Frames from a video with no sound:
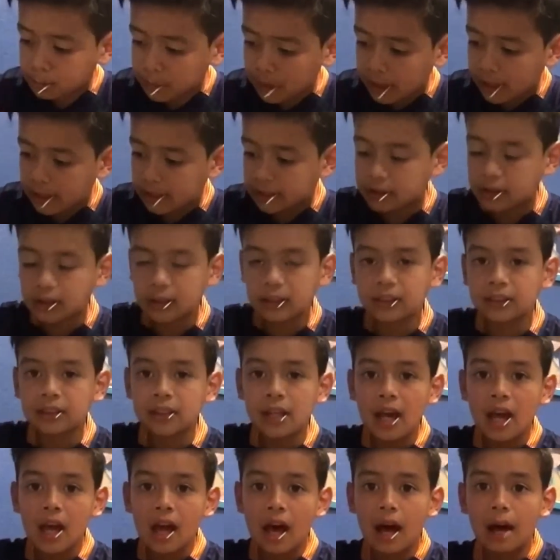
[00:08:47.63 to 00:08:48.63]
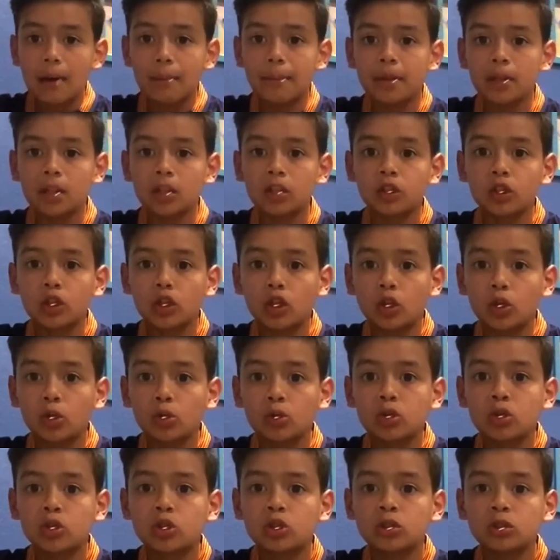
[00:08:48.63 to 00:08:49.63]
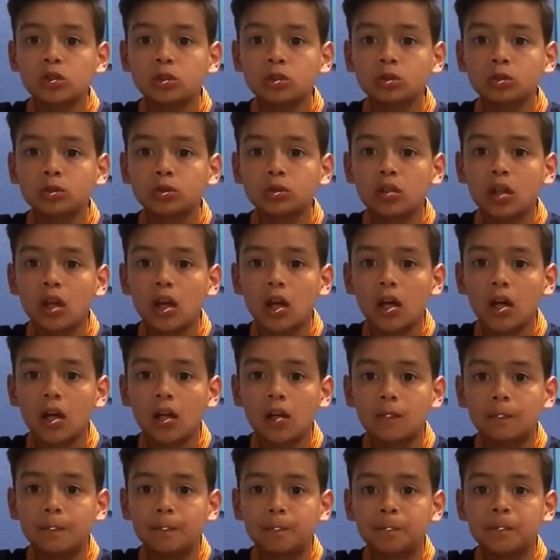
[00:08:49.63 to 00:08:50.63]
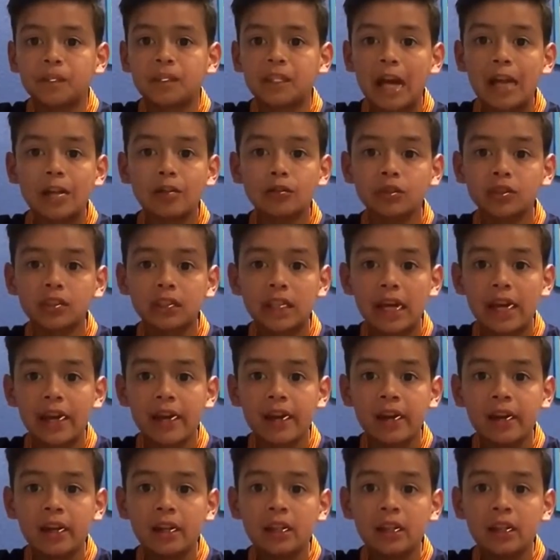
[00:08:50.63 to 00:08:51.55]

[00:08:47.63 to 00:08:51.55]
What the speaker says: by, because I'm gonna go to the San Jose,